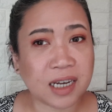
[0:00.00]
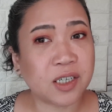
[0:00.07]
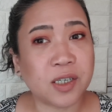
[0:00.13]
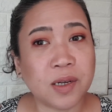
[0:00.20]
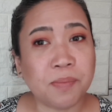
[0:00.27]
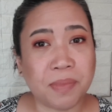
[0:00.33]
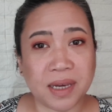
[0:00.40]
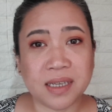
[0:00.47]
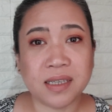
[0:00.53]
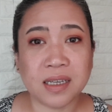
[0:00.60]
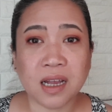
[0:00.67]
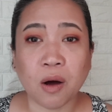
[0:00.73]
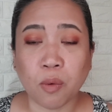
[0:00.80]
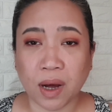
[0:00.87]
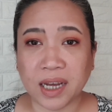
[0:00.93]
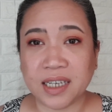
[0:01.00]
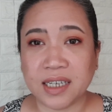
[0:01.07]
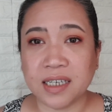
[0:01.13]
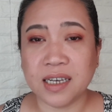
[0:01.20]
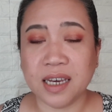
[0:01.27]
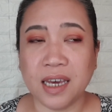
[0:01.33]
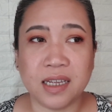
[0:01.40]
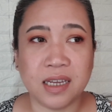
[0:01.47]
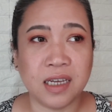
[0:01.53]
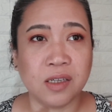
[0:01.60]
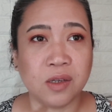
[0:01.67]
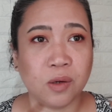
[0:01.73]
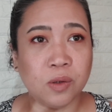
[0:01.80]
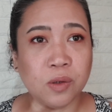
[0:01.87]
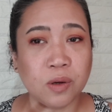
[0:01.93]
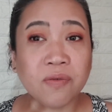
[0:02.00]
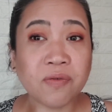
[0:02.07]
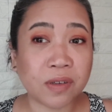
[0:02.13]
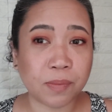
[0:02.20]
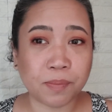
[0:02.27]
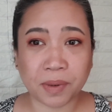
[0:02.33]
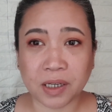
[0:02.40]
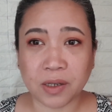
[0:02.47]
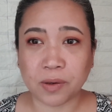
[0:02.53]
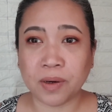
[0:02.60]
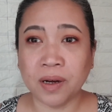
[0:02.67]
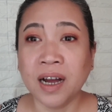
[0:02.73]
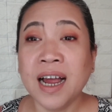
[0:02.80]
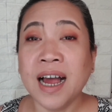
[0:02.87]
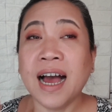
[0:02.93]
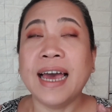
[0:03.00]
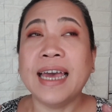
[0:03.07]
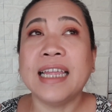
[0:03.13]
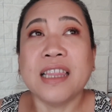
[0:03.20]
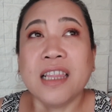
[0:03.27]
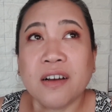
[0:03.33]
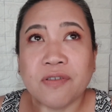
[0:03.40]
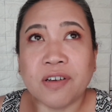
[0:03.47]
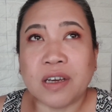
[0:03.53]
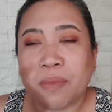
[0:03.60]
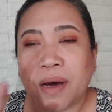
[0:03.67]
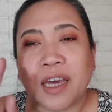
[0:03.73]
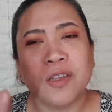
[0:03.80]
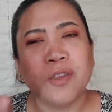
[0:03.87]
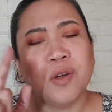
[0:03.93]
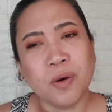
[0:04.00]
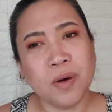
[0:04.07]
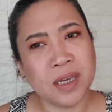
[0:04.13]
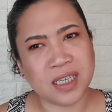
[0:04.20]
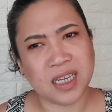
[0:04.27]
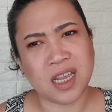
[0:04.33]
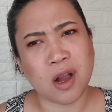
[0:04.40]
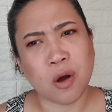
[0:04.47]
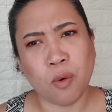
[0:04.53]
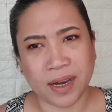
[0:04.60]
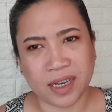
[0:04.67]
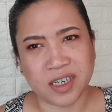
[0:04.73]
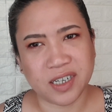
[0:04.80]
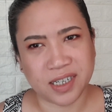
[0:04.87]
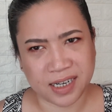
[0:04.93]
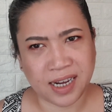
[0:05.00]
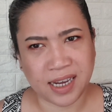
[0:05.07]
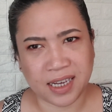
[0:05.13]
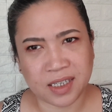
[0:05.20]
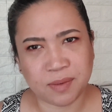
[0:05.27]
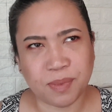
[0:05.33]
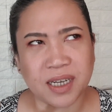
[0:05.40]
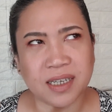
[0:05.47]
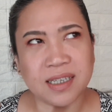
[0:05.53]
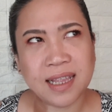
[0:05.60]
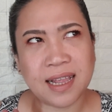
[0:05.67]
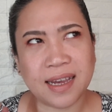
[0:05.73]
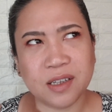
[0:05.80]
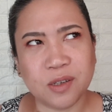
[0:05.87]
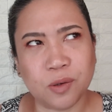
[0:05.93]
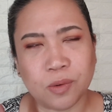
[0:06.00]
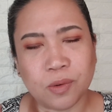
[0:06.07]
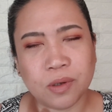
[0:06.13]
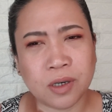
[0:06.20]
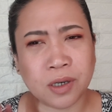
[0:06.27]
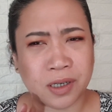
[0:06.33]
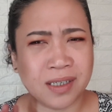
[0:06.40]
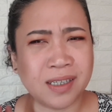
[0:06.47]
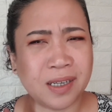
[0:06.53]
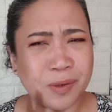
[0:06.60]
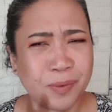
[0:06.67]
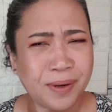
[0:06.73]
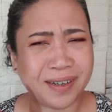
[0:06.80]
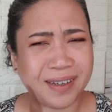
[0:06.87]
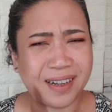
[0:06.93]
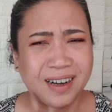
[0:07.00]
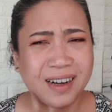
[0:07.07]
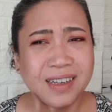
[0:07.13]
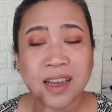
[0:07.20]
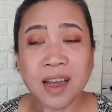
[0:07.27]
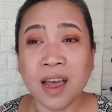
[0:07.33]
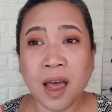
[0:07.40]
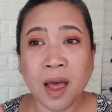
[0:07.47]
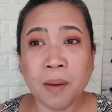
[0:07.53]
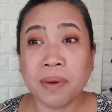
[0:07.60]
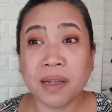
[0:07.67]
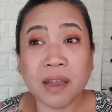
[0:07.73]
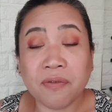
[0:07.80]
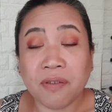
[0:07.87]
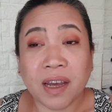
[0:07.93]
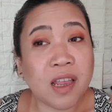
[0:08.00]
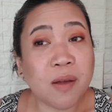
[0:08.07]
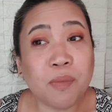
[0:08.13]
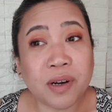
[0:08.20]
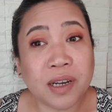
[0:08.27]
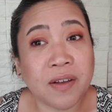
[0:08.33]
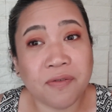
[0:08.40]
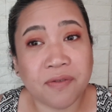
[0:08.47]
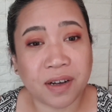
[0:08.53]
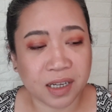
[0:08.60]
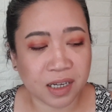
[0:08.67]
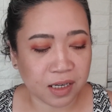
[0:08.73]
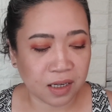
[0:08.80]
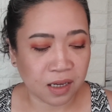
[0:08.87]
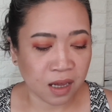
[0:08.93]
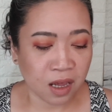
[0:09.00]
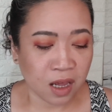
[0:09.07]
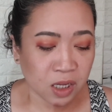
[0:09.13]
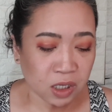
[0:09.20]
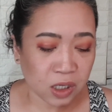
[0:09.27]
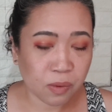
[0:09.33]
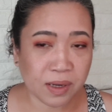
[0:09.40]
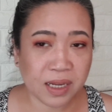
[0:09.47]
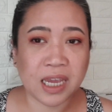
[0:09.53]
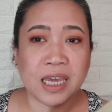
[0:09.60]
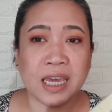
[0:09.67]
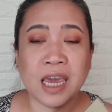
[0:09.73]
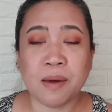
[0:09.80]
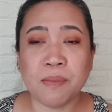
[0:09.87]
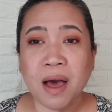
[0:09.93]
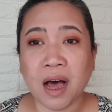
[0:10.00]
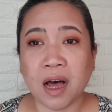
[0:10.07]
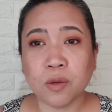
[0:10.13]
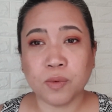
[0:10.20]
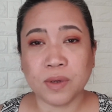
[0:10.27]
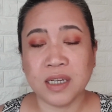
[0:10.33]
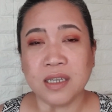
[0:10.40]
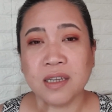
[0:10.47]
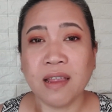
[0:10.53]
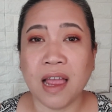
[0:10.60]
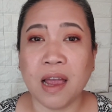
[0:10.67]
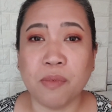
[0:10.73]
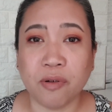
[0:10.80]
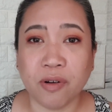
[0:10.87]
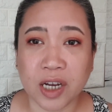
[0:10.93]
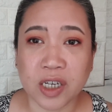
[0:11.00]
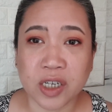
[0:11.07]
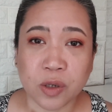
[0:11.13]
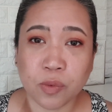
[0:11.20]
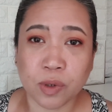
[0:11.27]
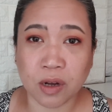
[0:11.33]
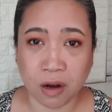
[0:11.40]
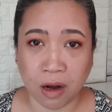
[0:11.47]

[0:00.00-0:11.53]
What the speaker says: actually based in Hawaii, and he's also a Filipino. I love him. I know he's an acquired taste because he likes to curse and swear a lot, but I find him really funny. So when he came out with his collaboration with